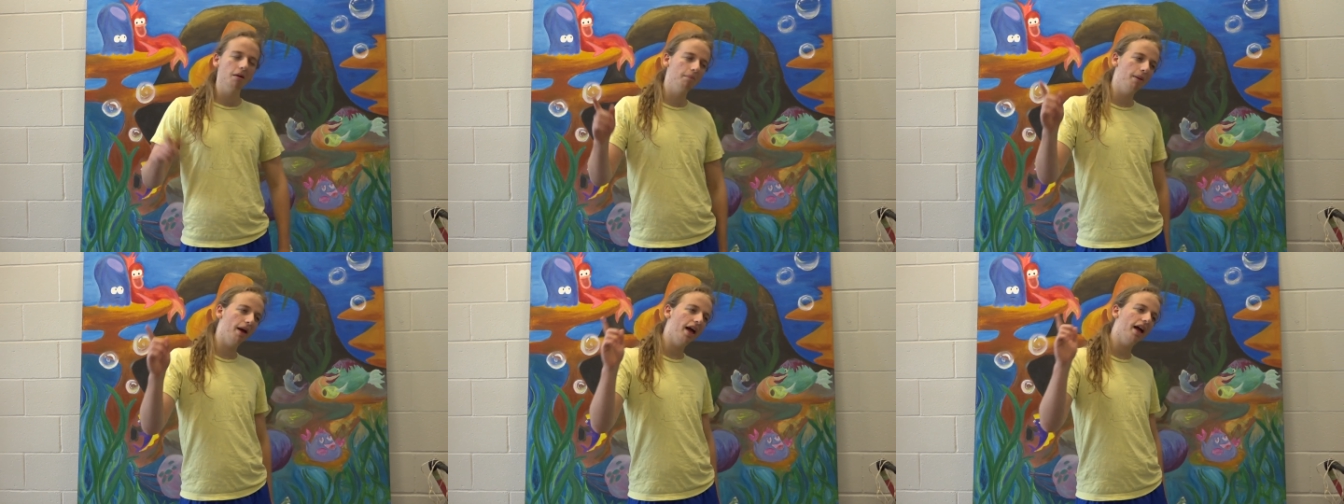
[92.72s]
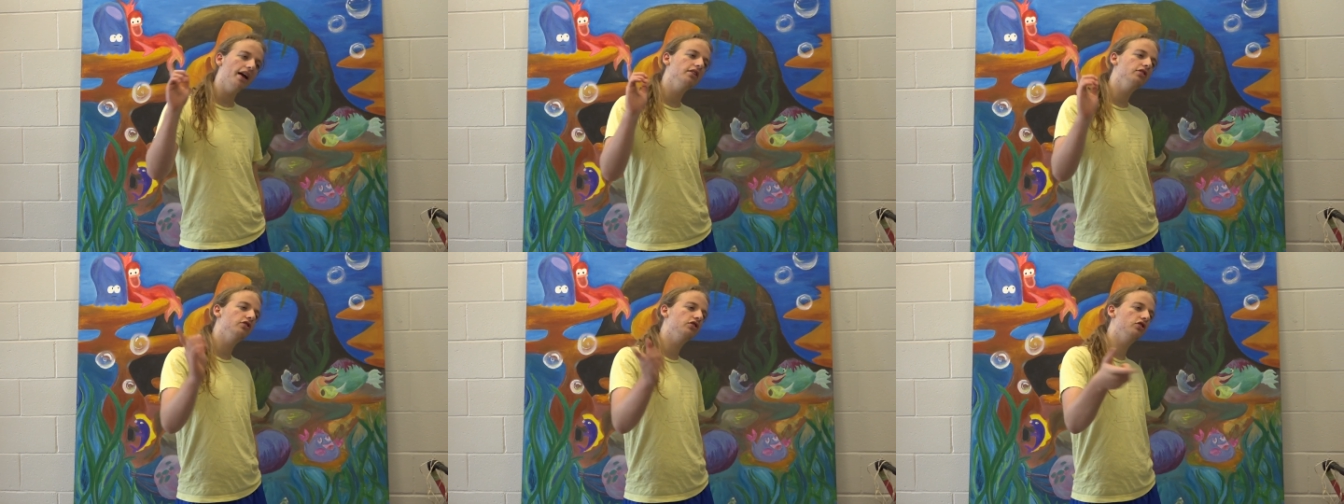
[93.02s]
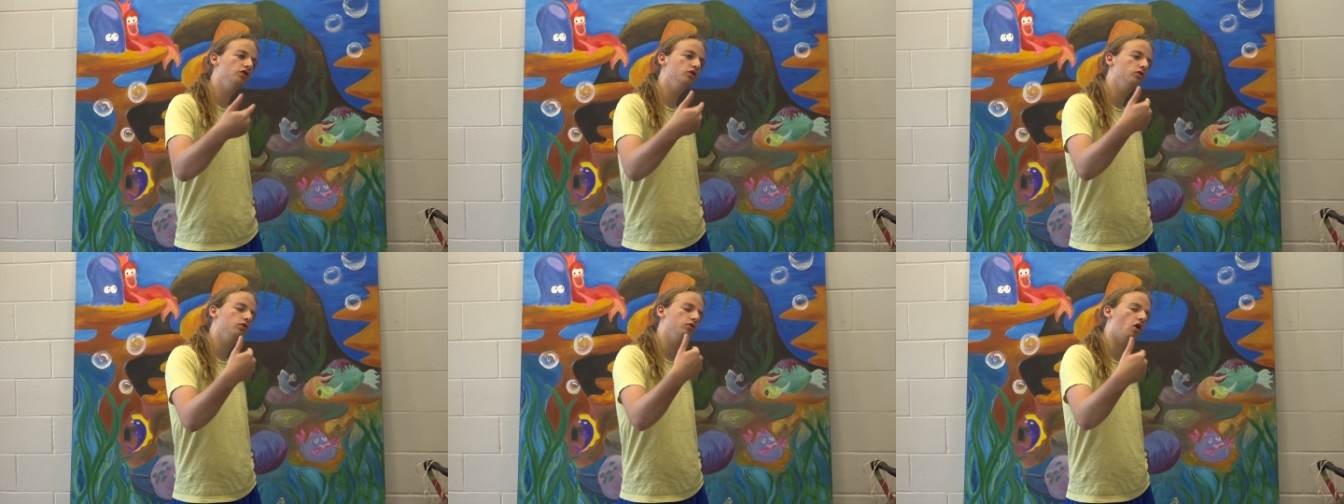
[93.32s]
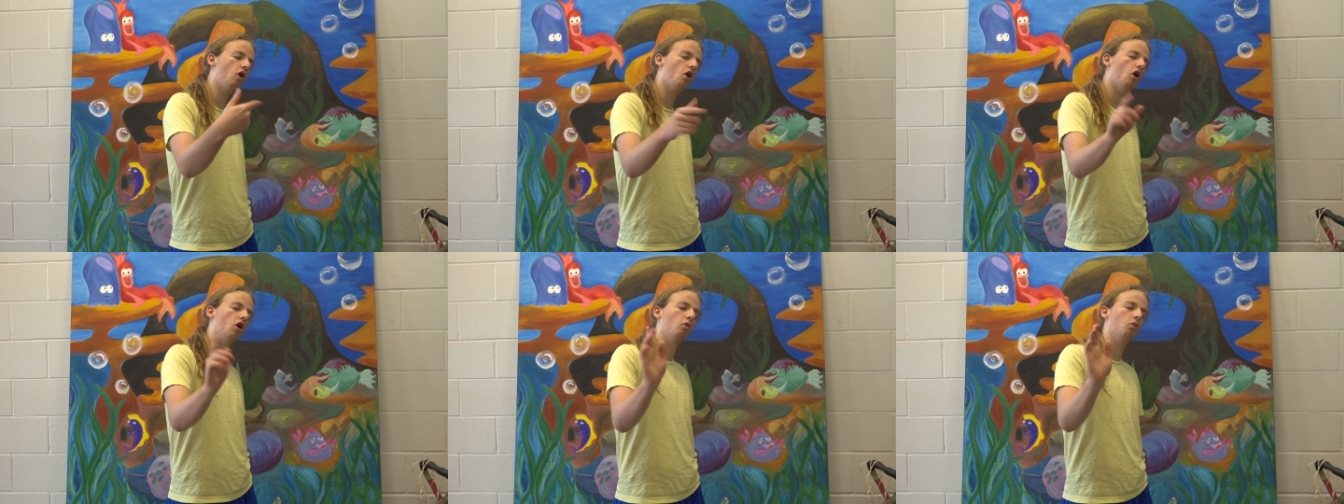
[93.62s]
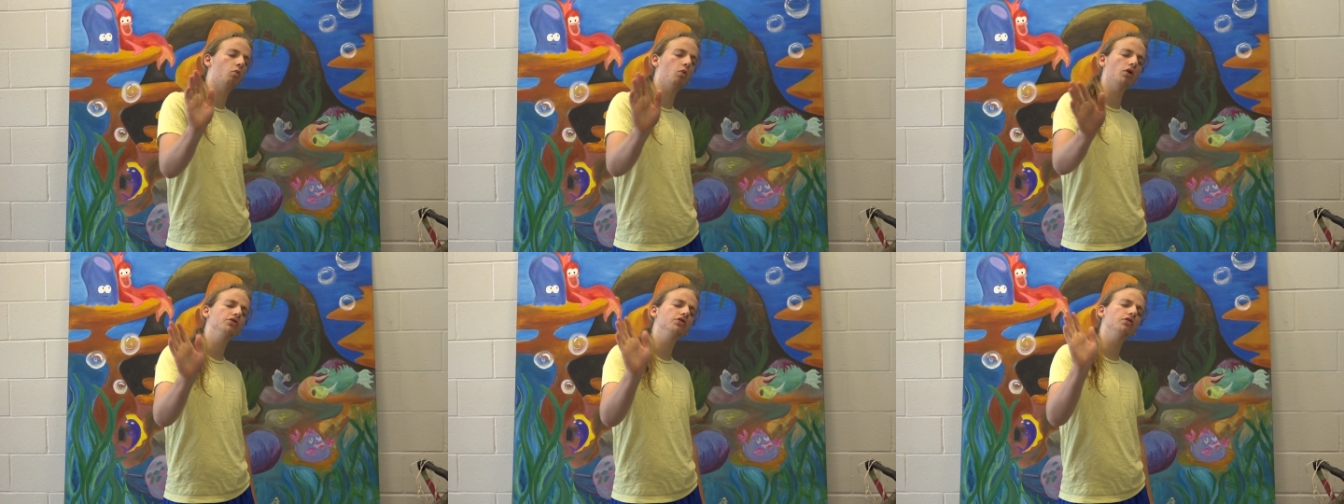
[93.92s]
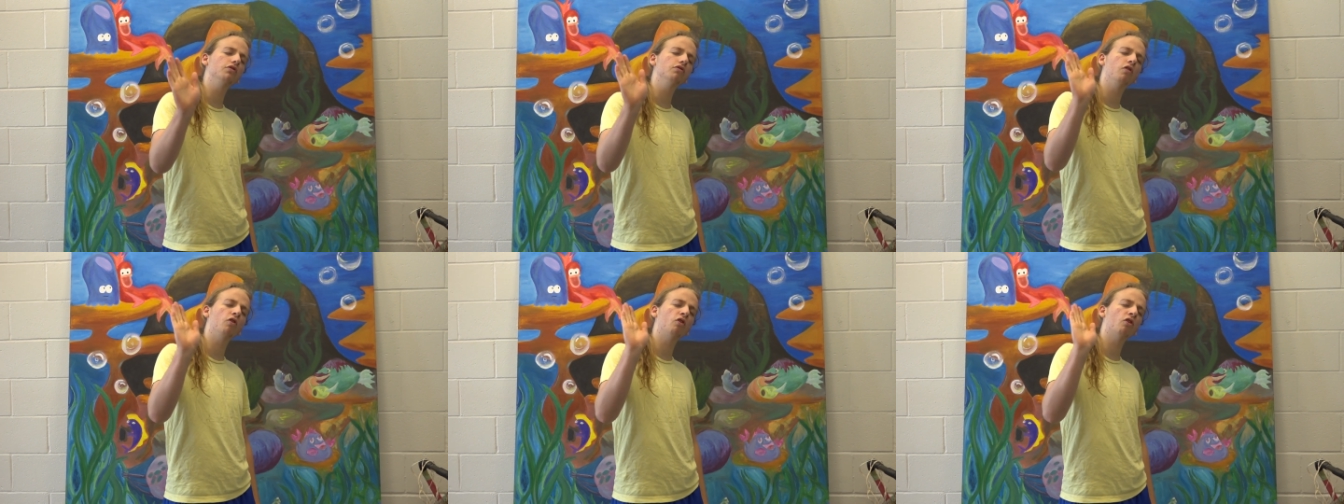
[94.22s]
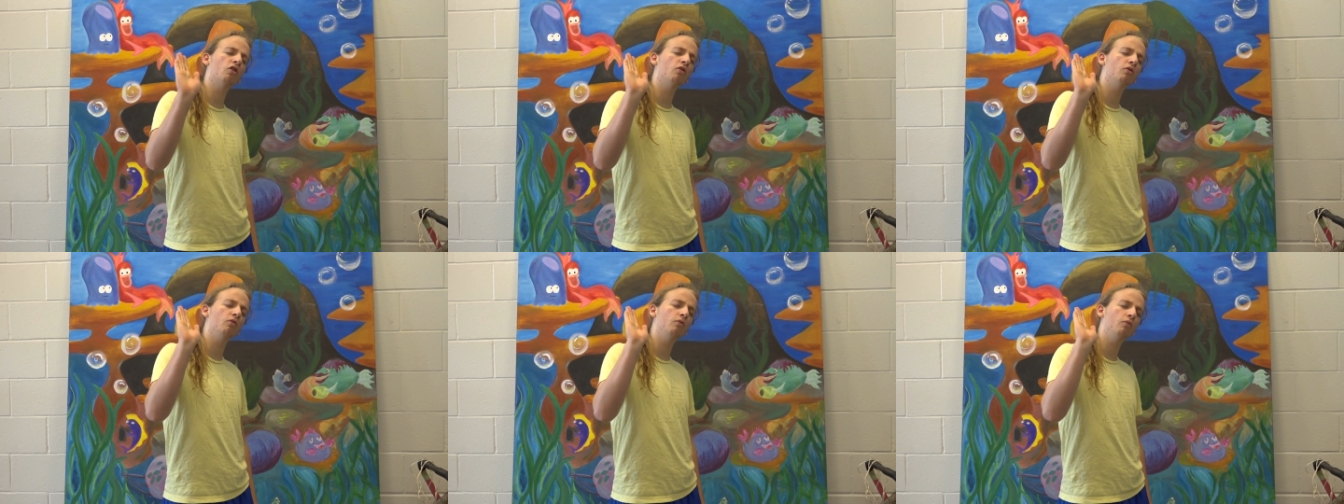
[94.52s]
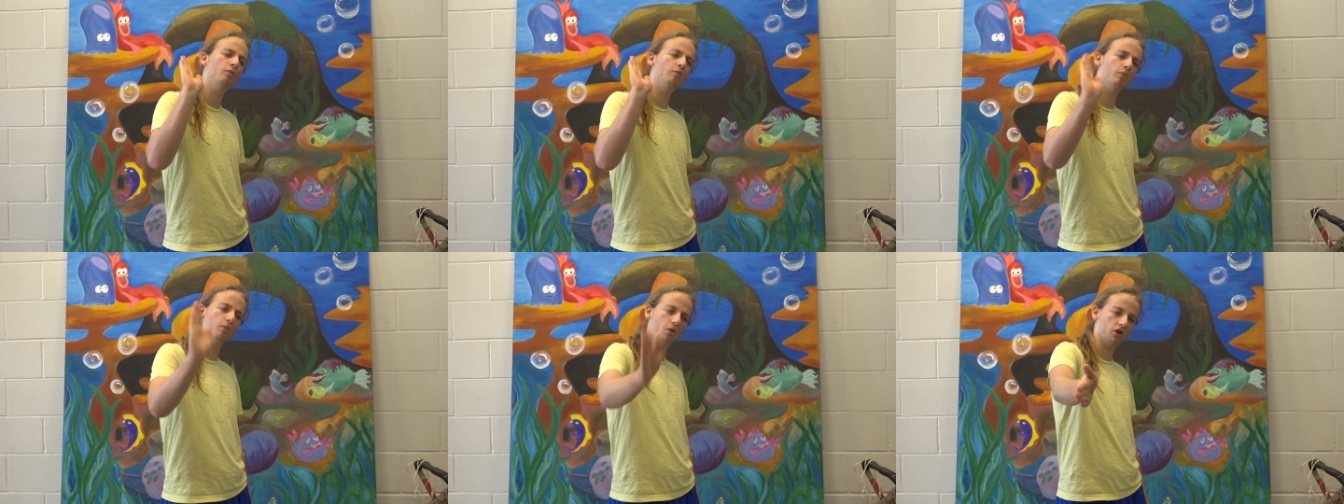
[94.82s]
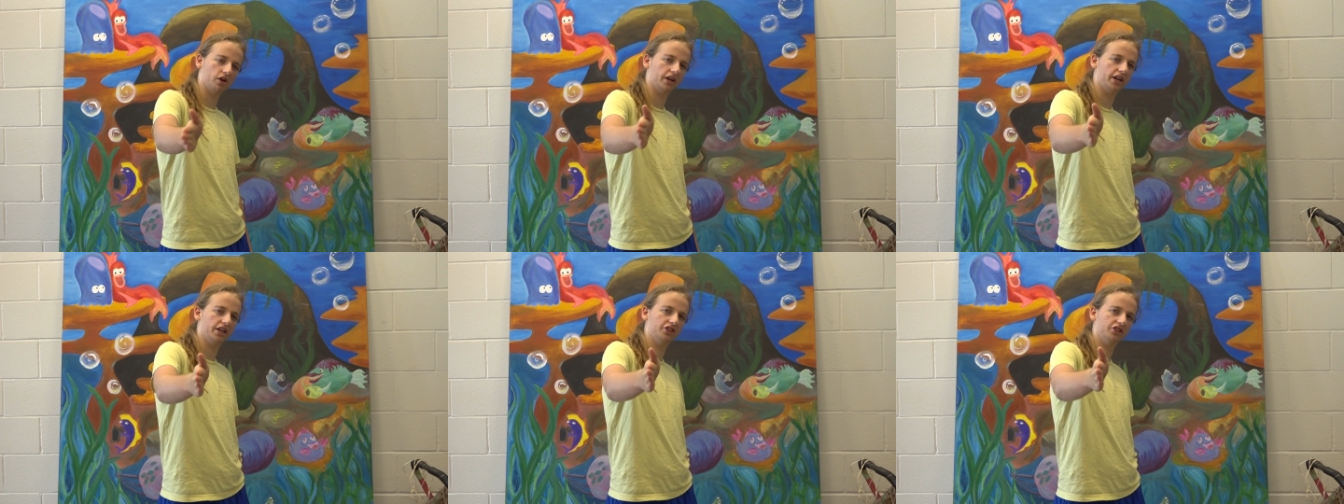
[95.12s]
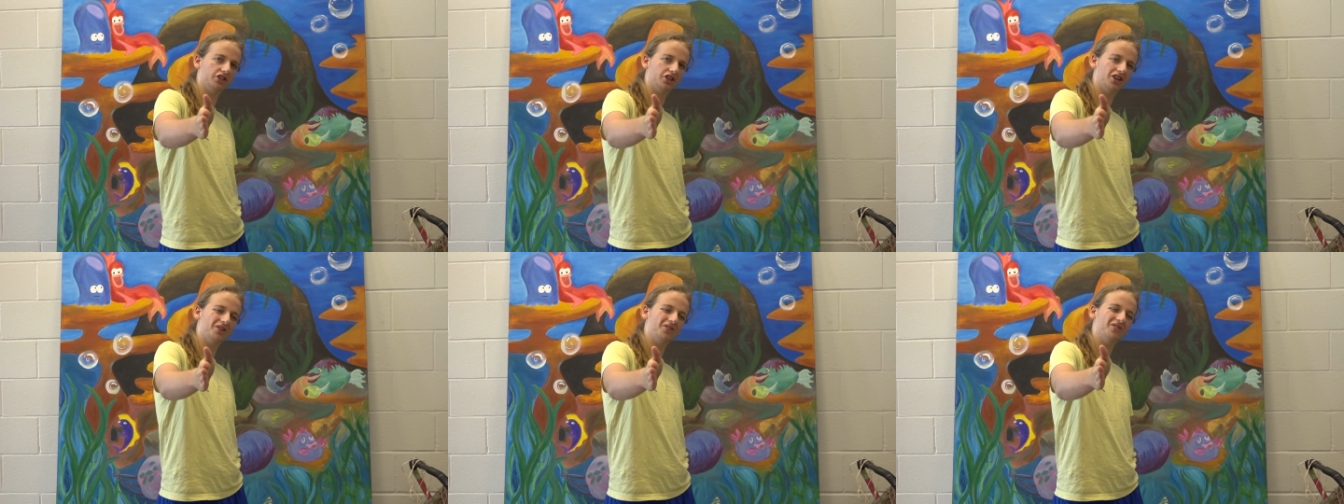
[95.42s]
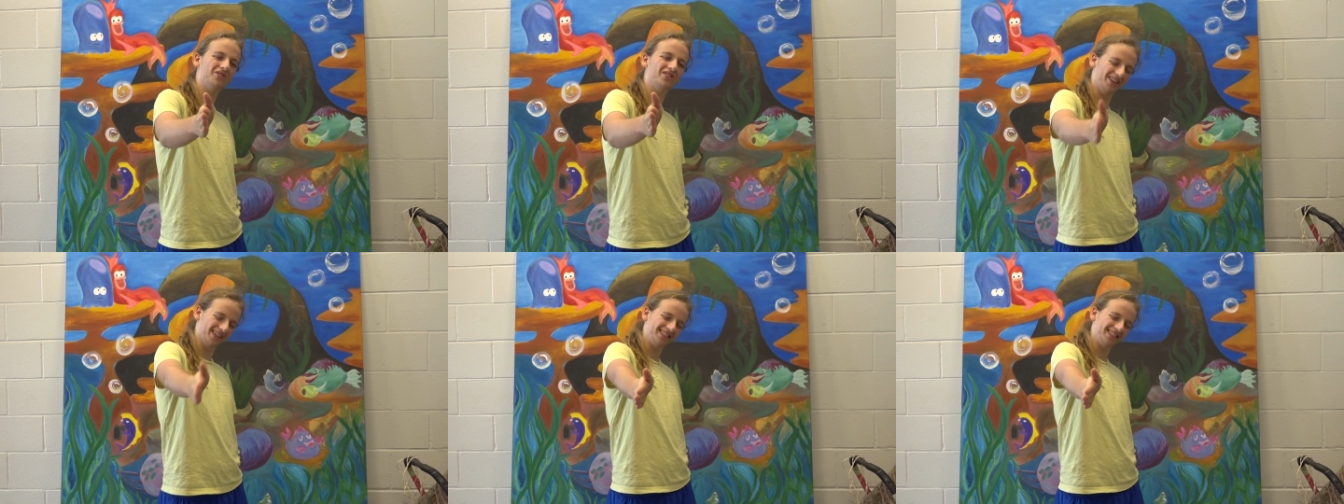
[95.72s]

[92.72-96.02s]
back to our wonderful morning show.